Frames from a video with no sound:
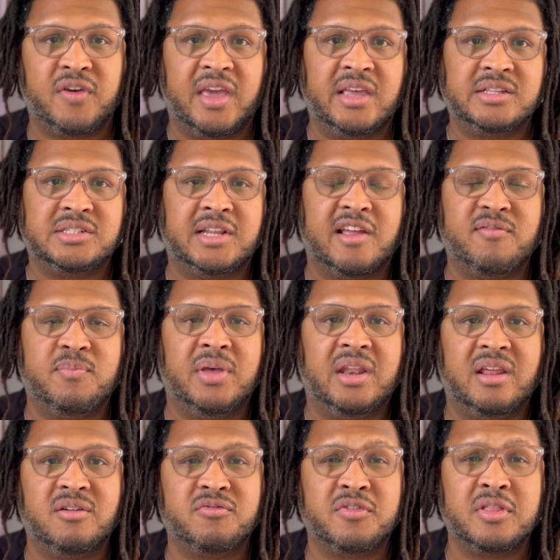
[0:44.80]
phase that I've
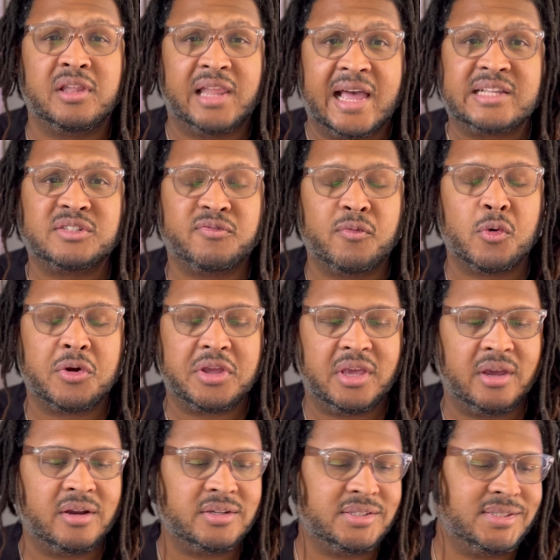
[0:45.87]
been in for the last four
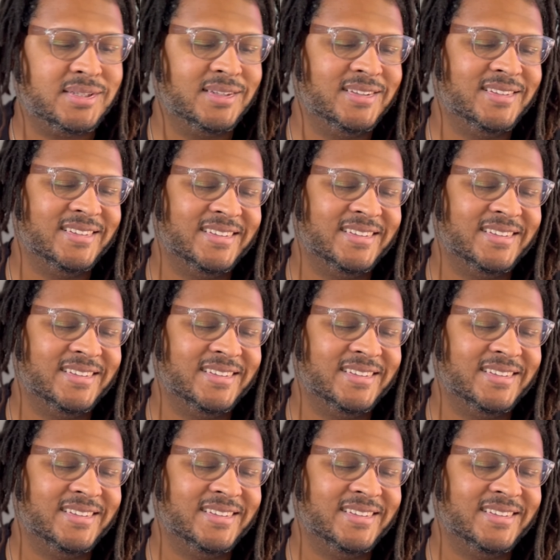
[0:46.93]
years.